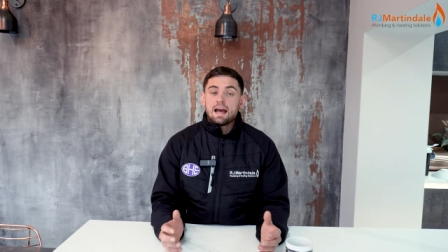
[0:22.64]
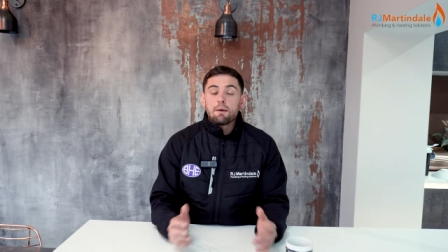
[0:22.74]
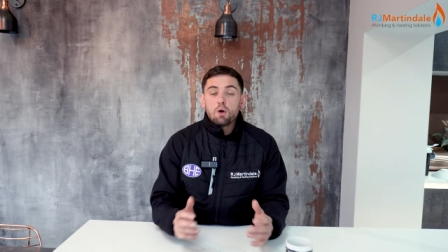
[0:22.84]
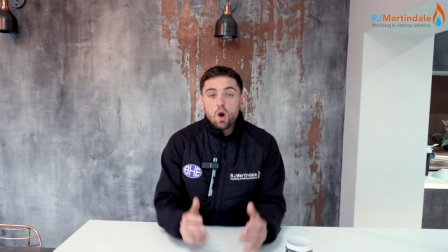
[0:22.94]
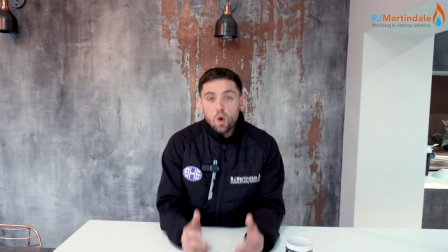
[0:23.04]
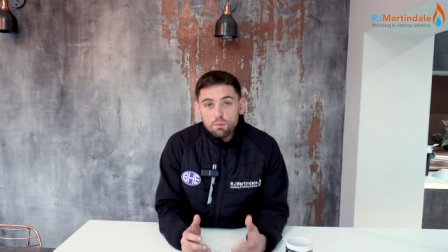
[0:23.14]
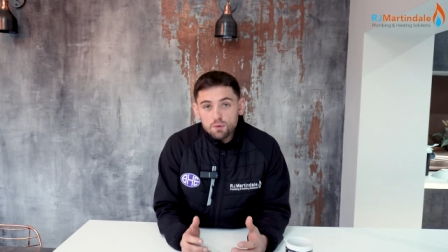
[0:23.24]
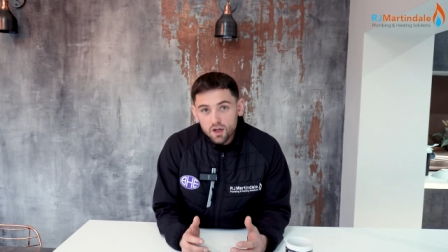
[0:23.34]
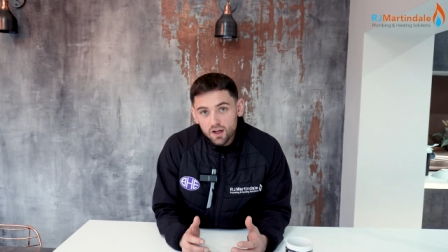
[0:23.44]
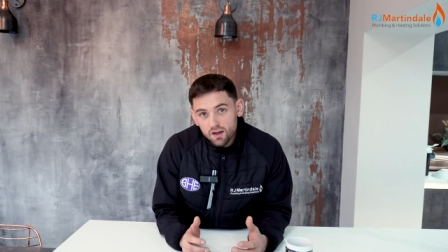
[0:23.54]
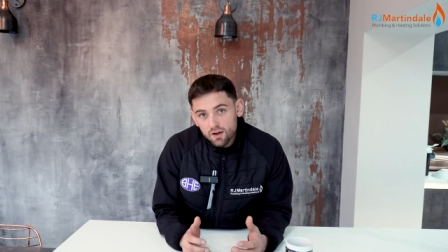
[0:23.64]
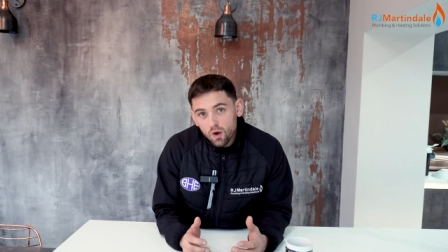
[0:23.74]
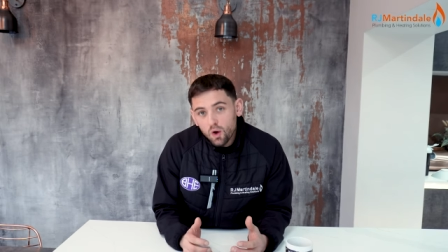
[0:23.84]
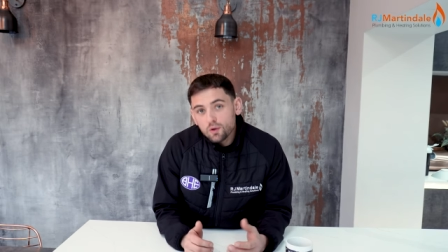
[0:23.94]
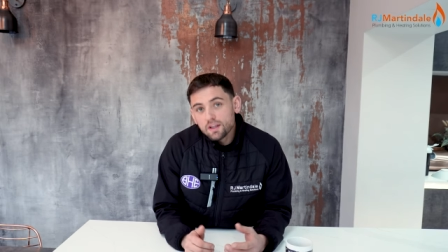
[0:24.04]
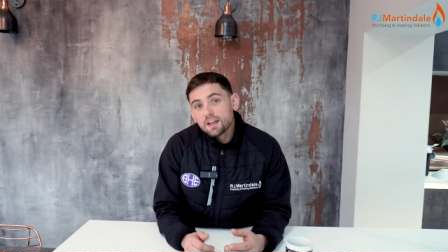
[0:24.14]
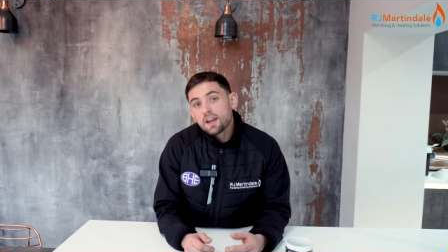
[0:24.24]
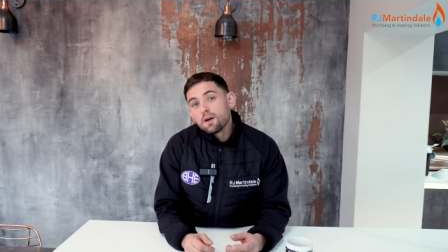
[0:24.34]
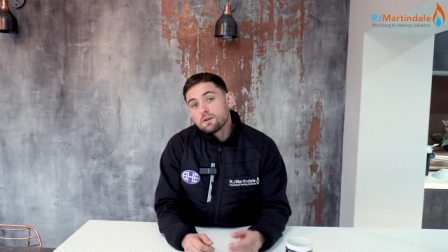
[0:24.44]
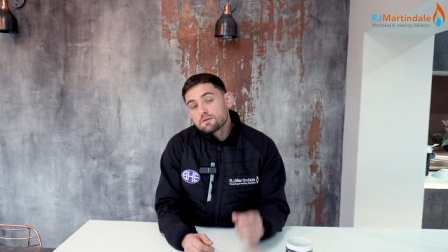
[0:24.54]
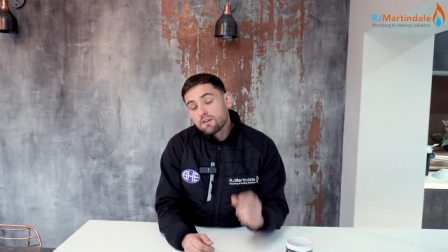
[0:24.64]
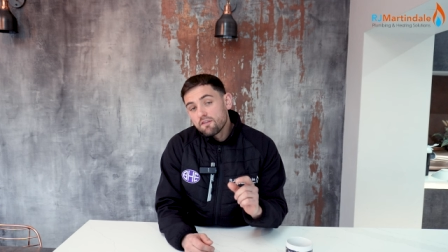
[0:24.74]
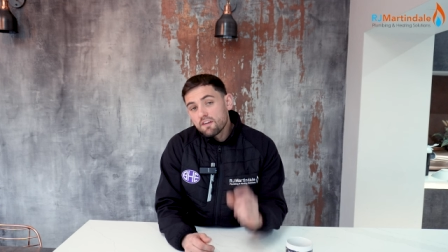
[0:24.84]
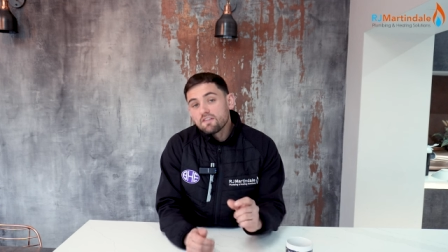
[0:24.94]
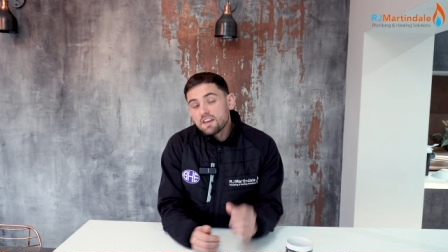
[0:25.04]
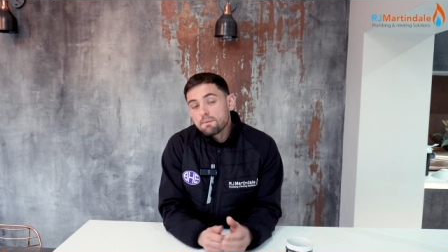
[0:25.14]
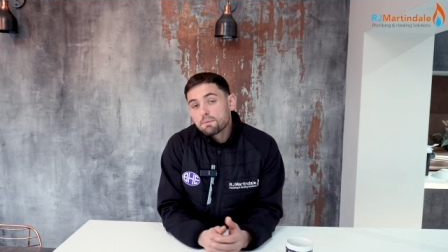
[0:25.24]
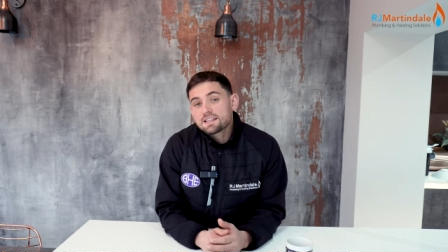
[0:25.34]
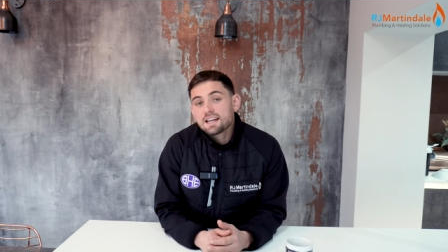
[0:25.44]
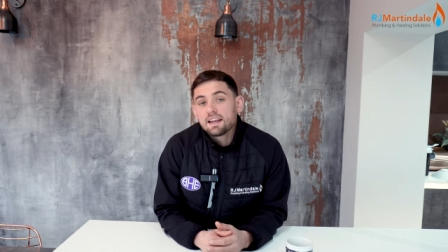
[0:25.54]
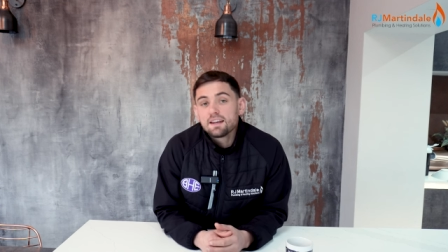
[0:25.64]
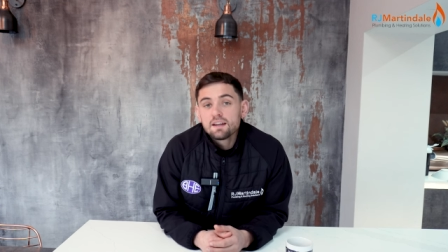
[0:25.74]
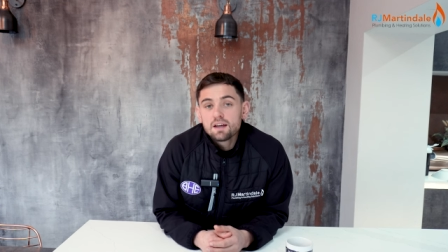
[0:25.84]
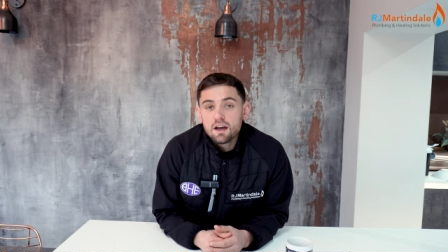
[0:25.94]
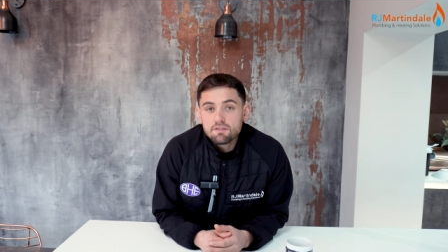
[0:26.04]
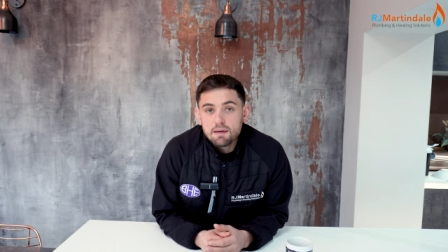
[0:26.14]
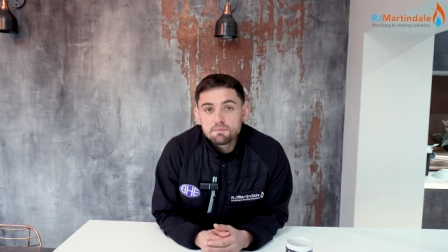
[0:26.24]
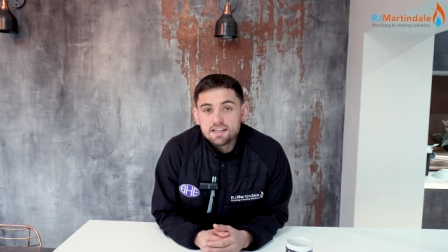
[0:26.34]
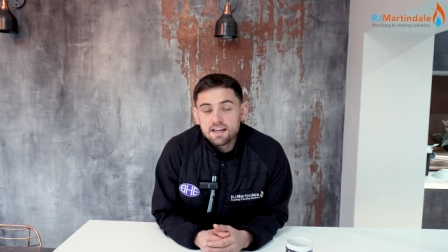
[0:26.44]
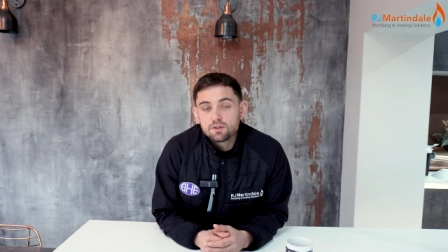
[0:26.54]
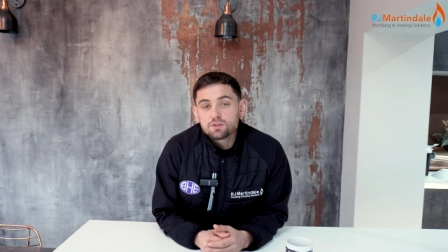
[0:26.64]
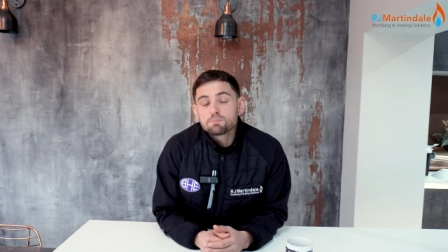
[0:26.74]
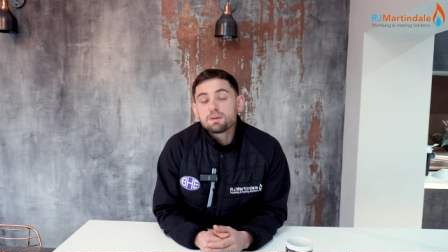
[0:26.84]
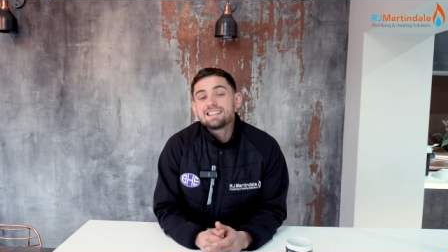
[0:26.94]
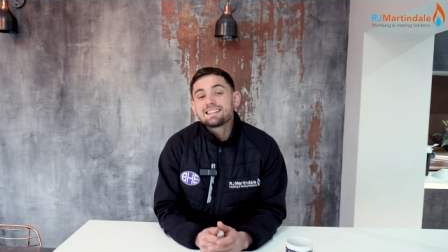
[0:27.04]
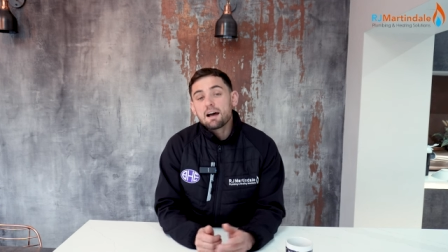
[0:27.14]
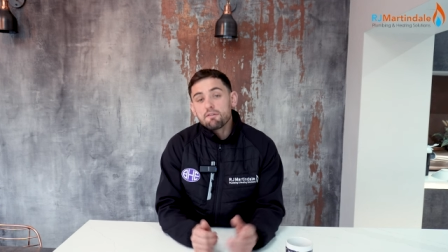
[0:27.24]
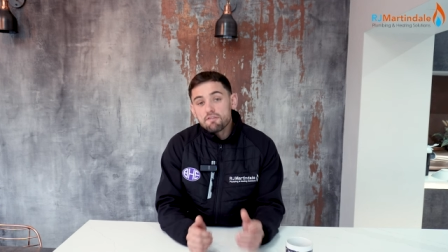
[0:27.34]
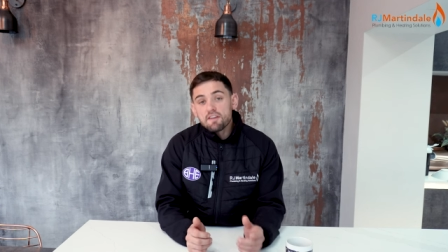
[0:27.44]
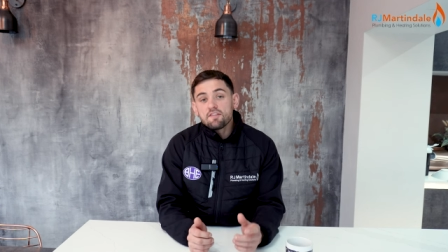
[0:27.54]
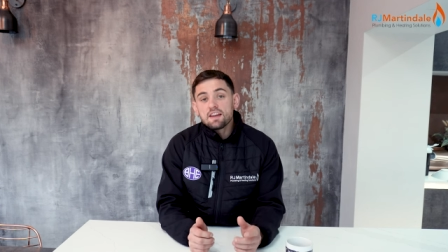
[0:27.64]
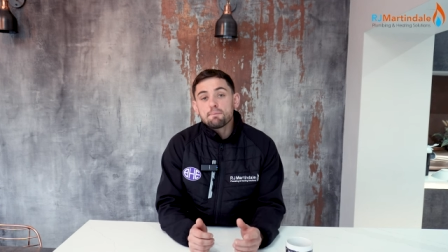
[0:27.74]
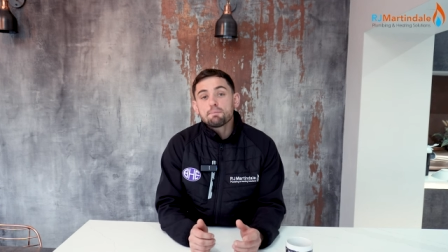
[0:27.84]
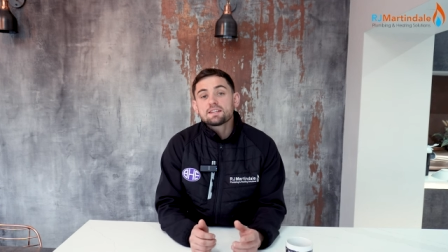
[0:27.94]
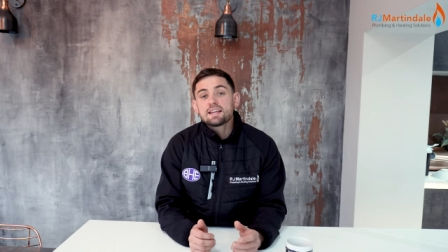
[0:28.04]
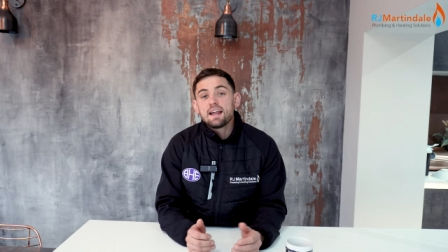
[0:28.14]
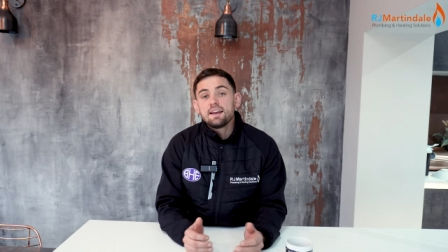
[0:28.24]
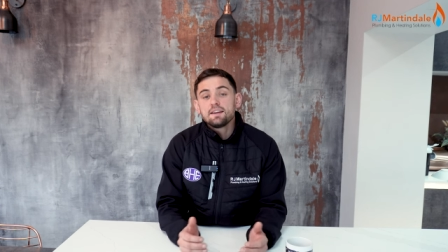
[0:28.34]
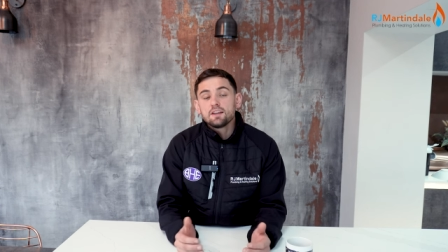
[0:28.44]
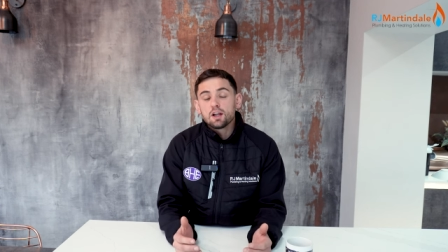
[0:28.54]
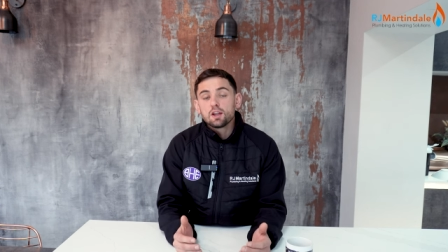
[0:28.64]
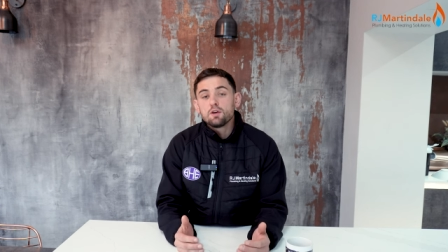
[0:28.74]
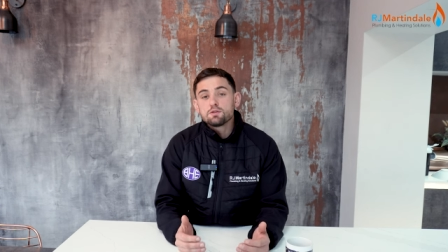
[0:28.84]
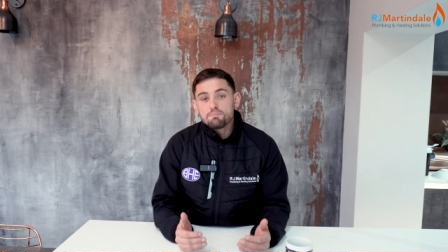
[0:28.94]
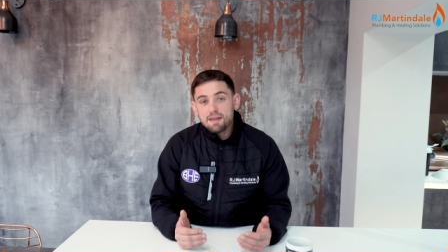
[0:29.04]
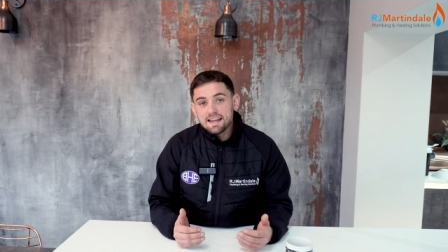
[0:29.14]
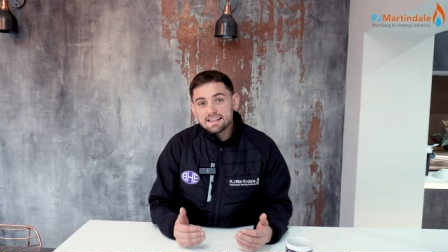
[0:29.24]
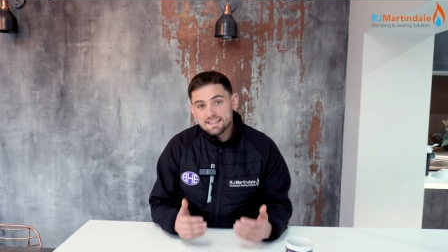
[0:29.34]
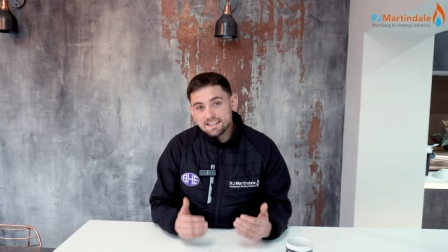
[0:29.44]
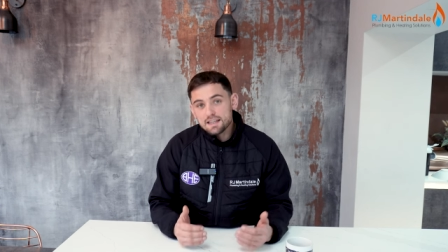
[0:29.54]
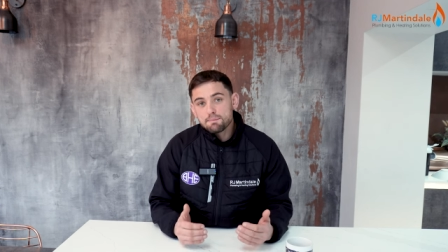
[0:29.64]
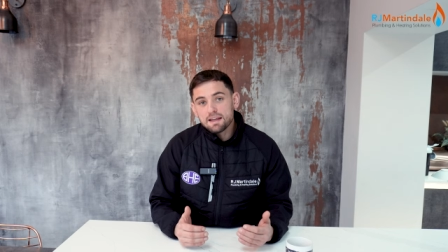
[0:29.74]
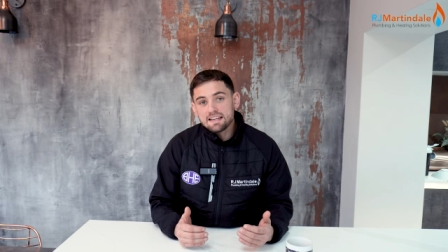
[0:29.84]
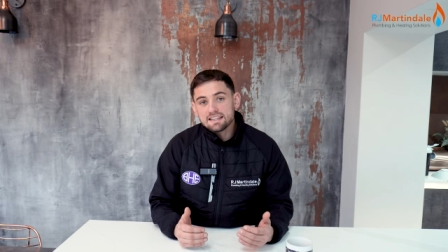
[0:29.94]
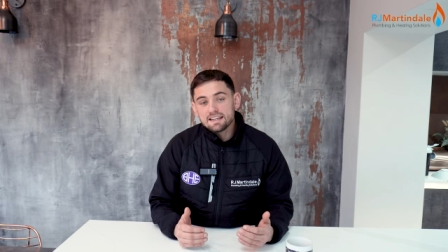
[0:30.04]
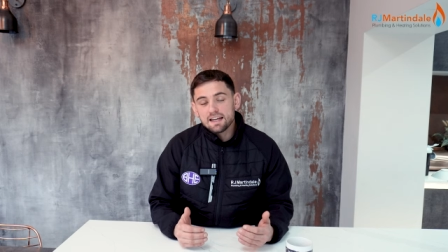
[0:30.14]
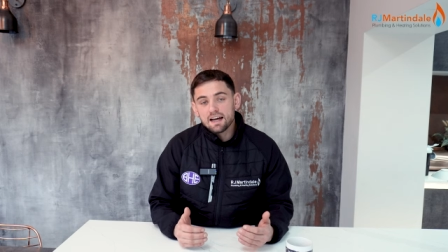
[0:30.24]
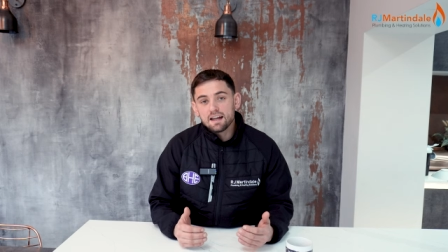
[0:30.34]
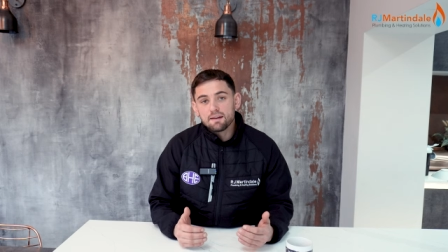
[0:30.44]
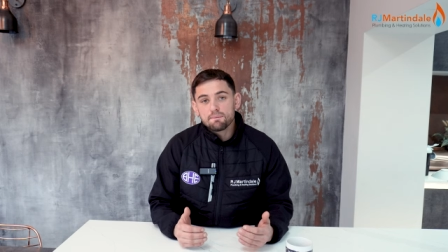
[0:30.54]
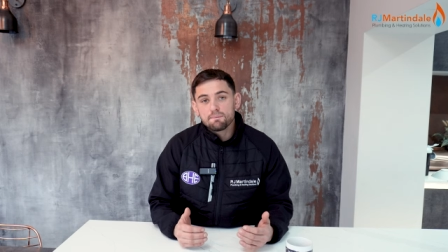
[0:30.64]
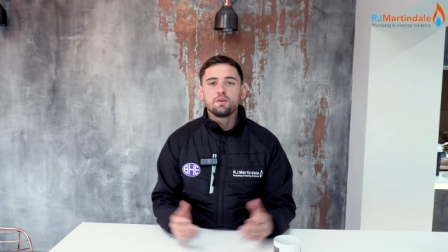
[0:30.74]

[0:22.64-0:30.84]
Our home care only accounts for fifteen percent of them sales, but it's that fifteen percent that allows me to sleep easy at night.